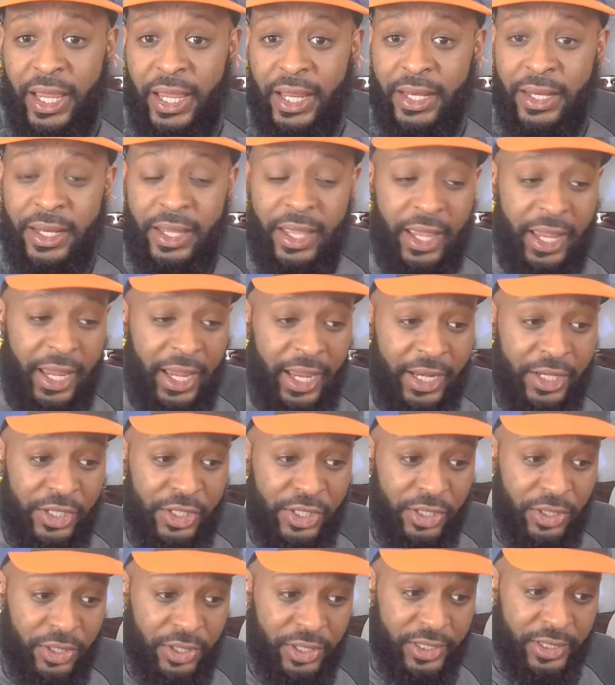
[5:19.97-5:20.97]
and
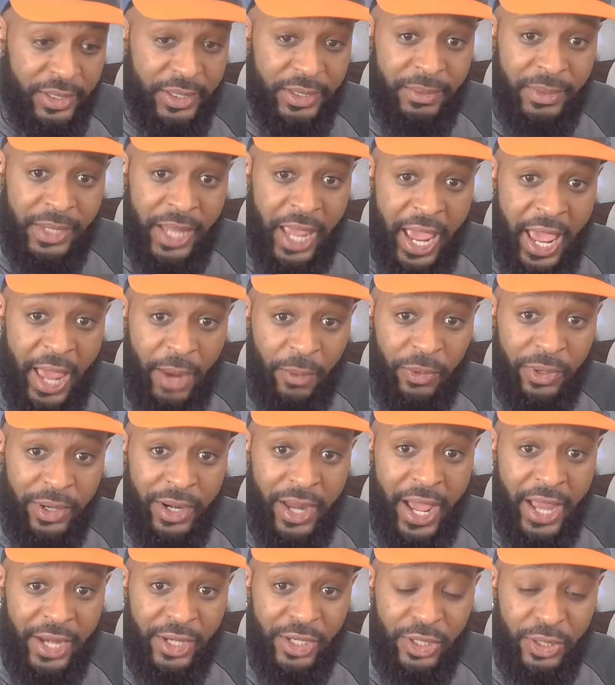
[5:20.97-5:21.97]
Angela's dad
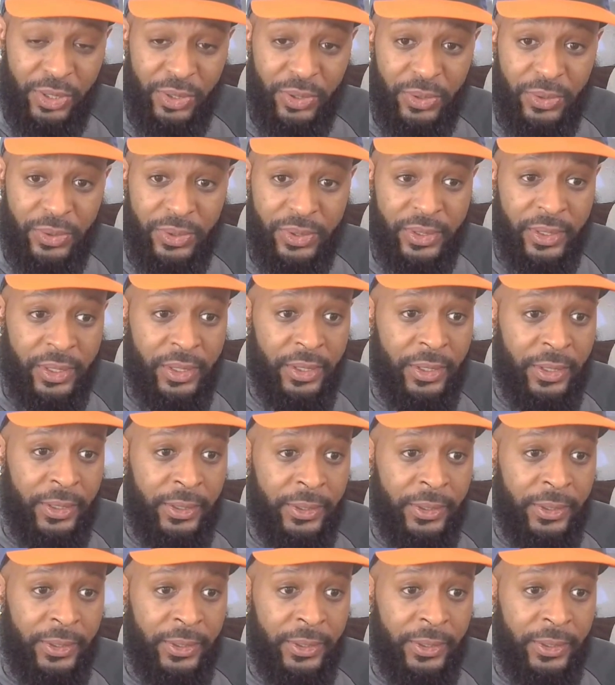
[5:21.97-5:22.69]
would not choose.